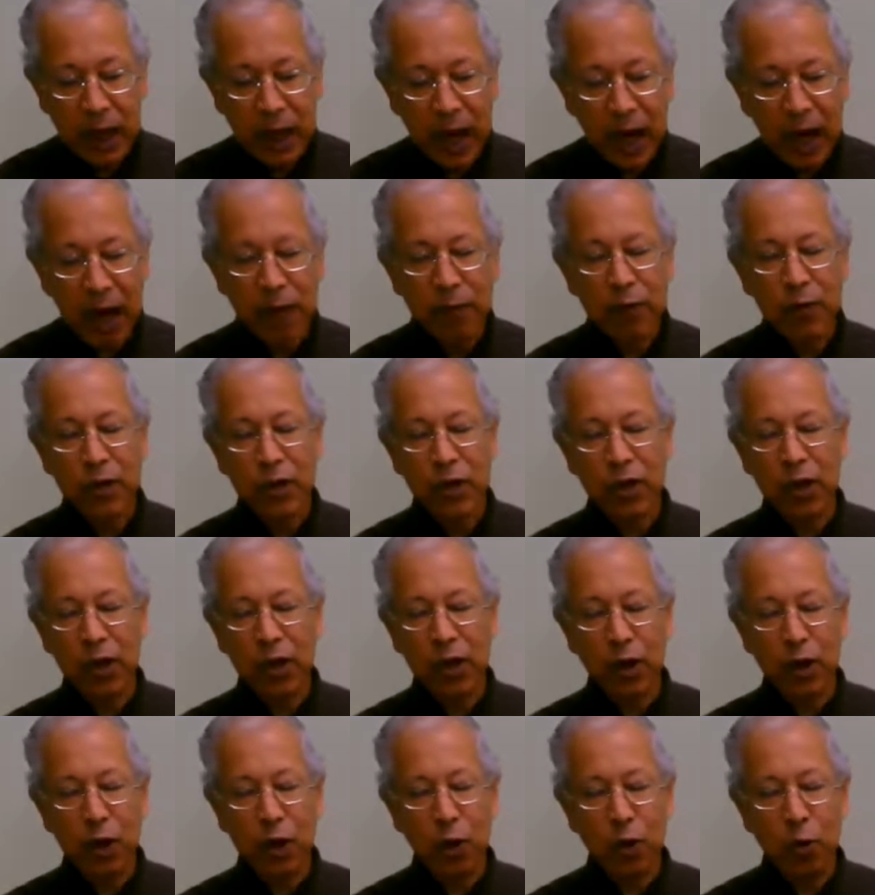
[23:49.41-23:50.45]
After the
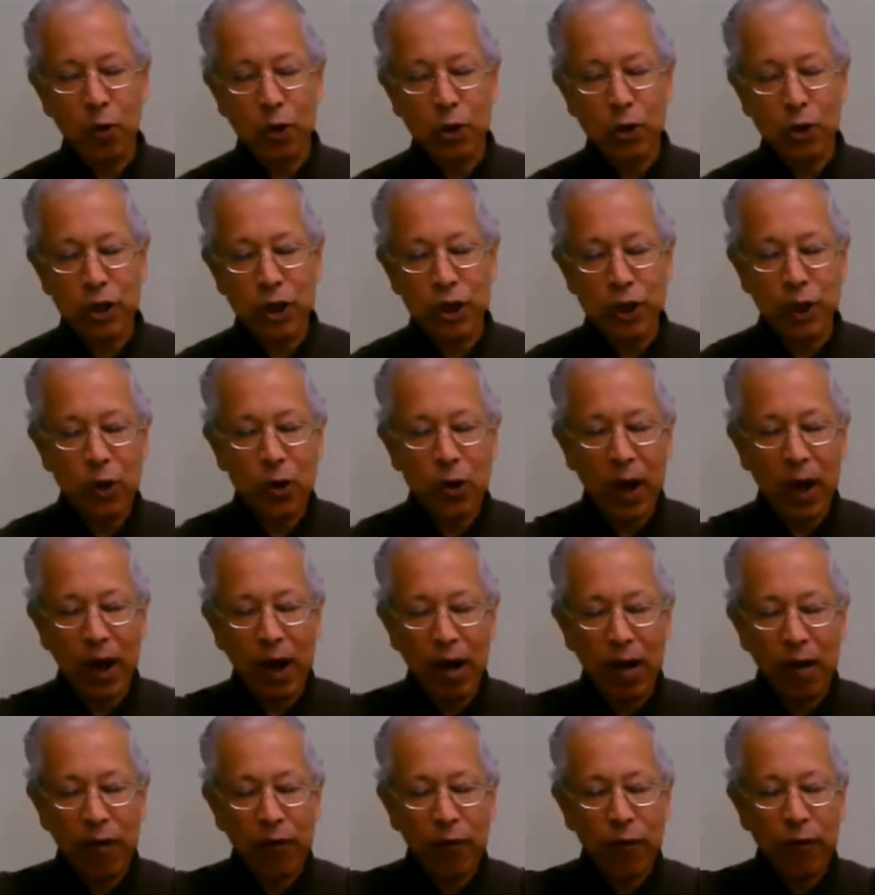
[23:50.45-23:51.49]
conclusion, you
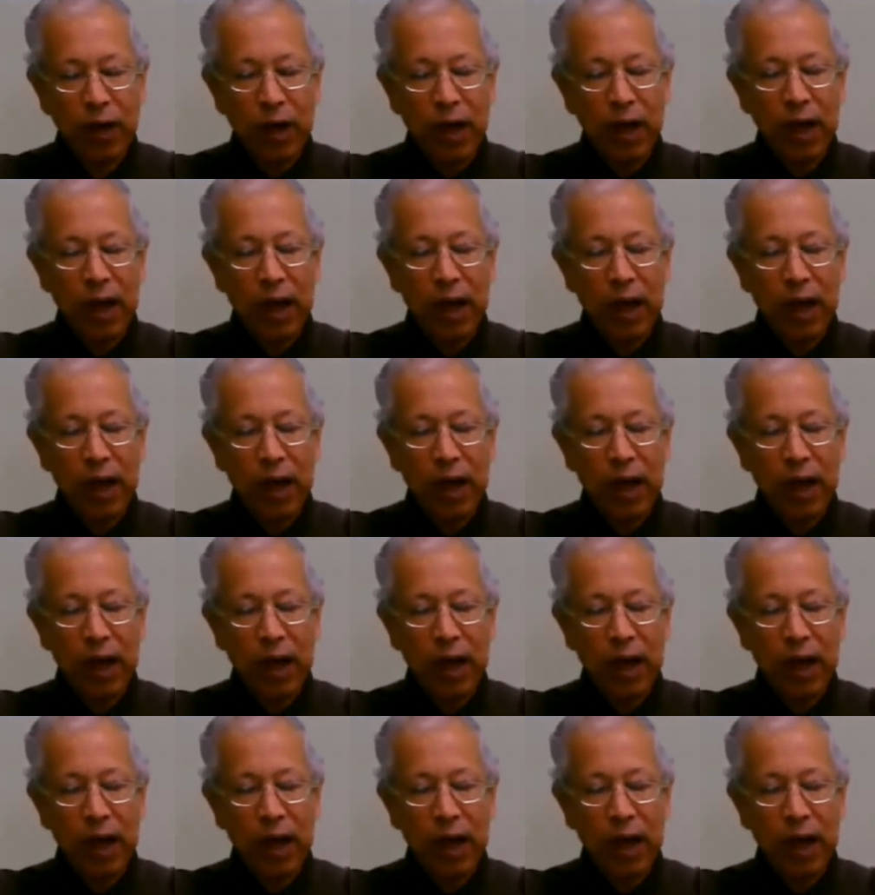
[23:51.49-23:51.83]
have